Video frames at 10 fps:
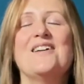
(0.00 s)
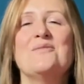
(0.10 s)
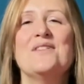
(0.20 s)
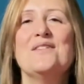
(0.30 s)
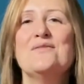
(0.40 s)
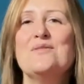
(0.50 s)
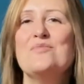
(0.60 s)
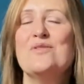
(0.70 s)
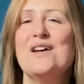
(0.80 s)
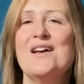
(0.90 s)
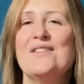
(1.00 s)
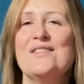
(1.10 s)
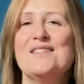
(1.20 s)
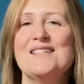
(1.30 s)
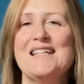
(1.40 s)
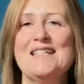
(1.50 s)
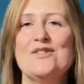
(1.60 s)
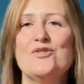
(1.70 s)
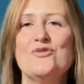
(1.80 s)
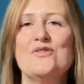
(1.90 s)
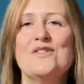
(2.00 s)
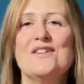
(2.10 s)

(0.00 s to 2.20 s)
with every breath, it's getting stronger